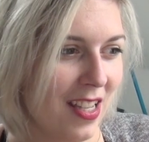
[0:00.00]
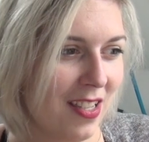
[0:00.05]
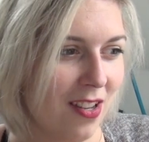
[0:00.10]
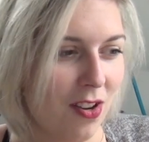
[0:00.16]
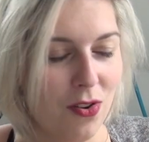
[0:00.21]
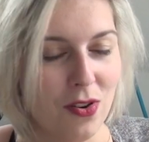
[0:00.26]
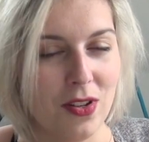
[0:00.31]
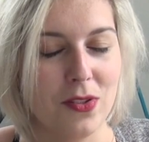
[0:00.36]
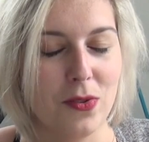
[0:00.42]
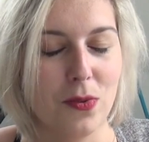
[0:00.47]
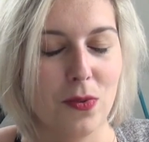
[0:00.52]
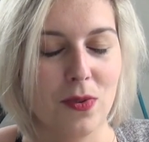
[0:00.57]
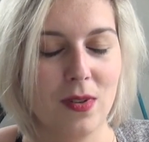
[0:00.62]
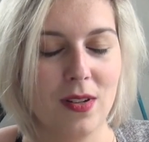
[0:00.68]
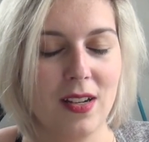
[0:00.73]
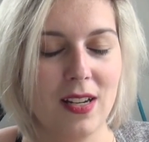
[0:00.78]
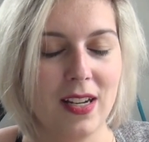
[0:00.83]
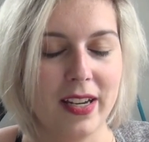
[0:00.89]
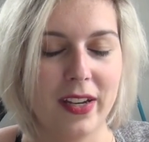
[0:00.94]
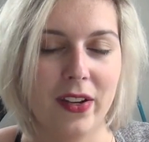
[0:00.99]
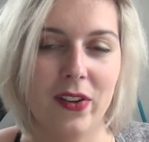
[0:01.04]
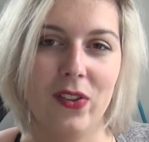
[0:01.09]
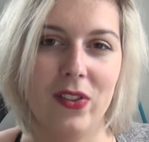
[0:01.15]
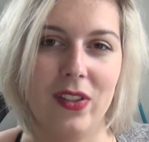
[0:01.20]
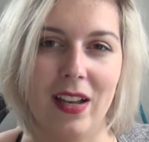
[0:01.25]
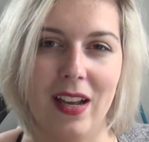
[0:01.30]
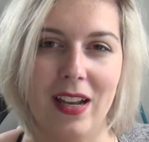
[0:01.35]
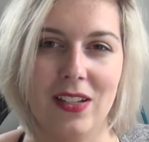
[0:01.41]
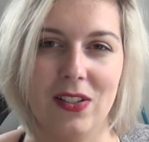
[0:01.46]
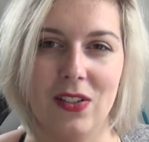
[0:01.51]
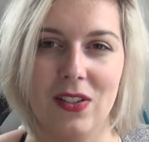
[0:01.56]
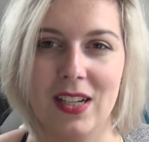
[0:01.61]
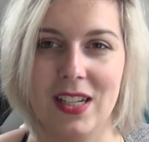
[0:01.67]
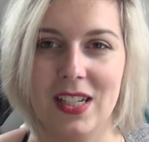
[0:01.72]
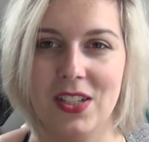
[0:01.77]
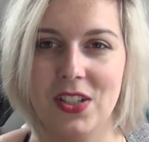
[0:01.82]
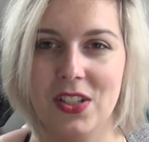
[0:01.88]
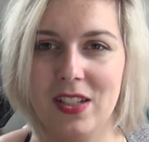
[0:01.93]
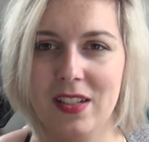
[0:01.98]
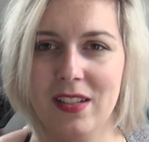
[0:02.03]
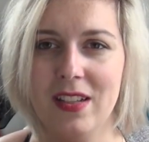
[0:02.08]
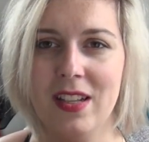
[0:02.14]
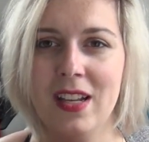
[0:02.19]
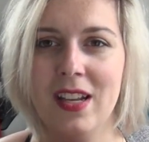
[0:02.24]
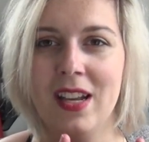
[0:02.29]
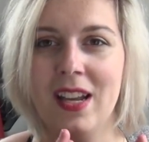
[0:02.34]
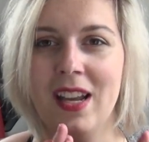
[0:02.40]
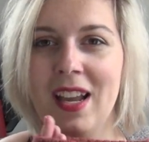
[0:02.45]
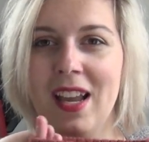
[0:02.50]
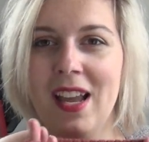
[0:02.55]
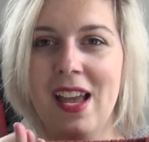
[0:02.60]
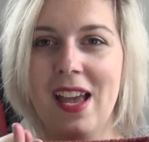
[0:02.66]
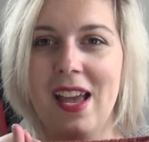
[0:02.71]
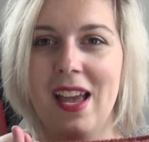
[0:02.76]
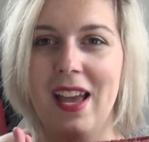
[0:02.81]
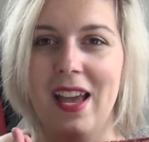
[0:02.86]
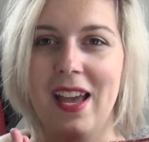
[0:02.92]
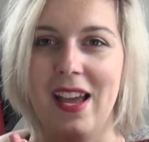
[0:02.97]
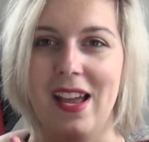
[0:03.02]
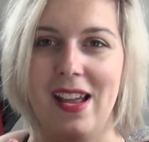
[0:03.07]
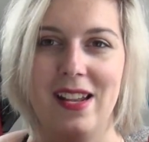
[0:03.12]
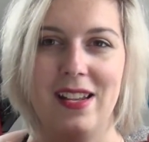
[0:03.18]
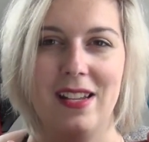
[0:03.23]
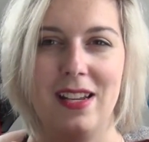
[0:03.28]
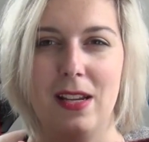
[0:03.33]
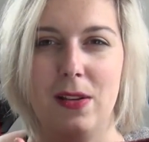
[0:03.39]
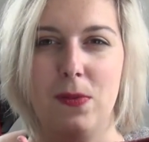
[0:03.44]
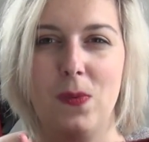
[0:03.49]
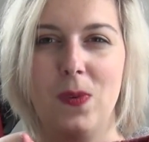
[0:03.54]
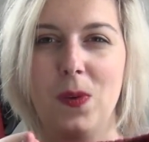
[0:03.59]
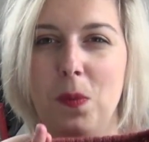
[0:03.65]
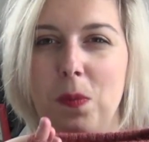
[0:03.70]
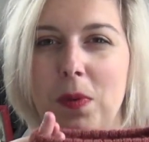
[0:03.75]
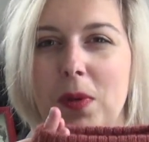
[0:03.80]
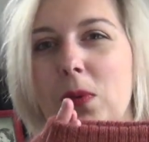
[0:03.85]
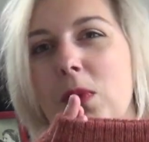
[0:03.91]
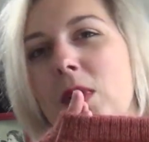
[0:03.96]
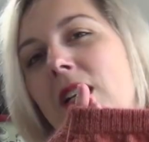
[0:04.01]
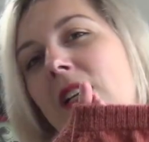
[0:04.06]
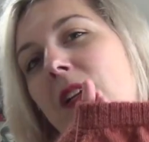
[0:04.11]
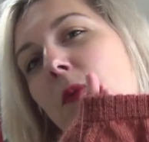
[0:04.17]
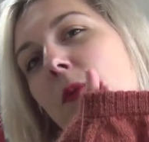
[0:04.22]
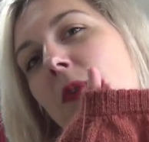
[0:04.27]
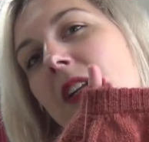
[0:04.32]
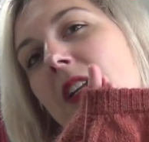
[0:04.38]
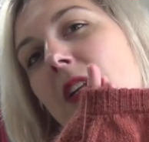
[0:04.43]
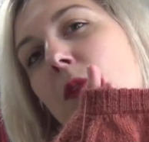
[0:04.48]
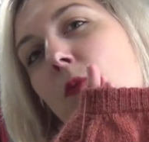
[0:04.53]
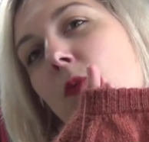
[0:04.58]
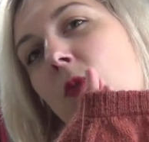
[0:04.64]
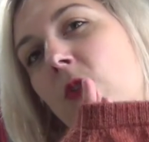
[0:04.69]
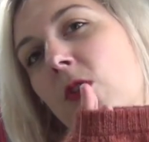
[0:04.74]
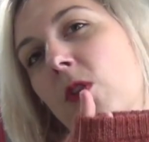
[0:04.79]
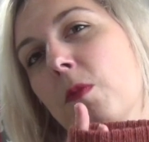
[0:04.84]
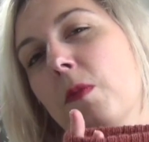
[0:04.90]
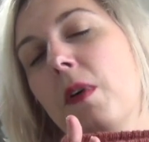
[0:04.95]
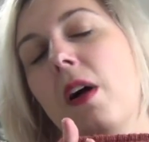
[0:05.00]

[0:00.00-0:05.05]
so it's really good isolation, and it will be really warm.